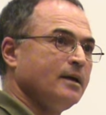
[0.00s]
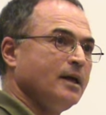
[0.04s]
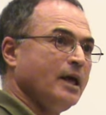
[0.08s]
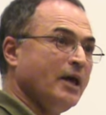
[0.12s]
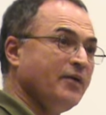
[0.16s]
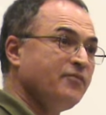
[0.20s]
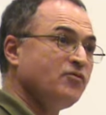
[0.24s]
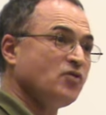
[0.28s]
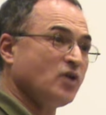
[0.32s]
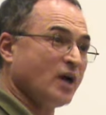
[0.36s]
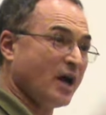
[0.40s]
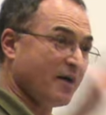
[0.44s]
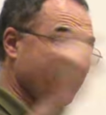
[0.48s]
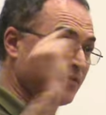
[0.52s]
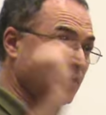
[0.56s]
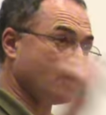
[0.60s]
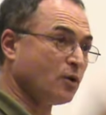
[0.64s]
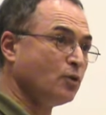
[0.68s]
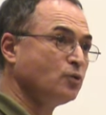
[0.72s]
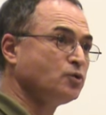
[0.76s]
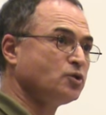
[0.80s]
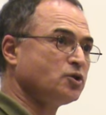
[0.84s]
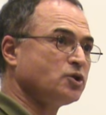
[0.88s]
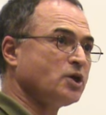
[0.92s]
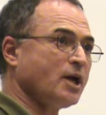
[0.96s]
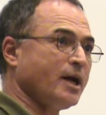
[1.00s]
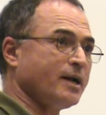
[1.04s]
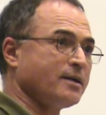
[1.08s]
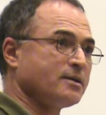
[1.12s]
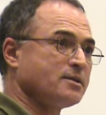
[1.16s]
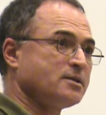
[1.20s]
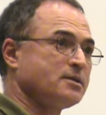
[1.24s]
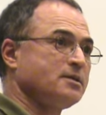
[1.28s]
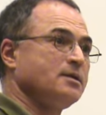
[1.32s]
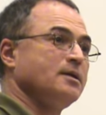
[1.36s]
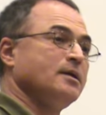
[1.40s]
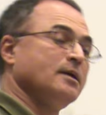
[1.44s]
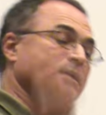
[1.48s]
if you have a good chance
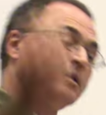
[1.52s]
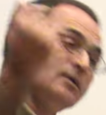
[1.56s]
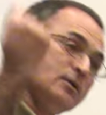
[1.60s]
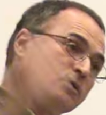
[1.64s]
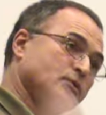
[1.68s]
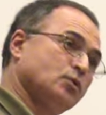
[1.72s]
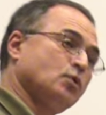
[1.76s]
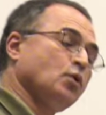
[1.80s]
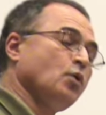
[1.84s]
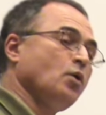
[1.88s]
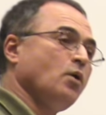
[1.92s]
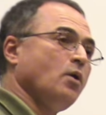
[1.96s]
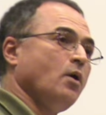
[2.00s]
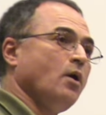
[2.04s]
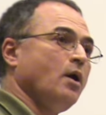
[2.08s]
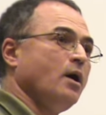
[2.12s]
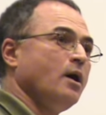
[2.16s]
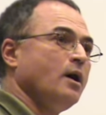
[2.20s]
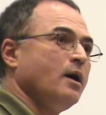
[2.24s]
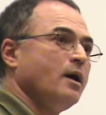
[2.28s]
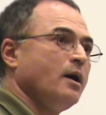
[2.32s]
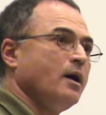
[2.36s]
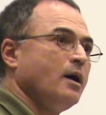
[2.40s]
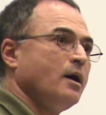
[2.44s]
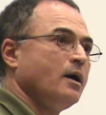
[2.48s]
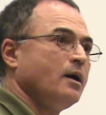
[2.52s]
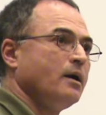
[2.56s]
to...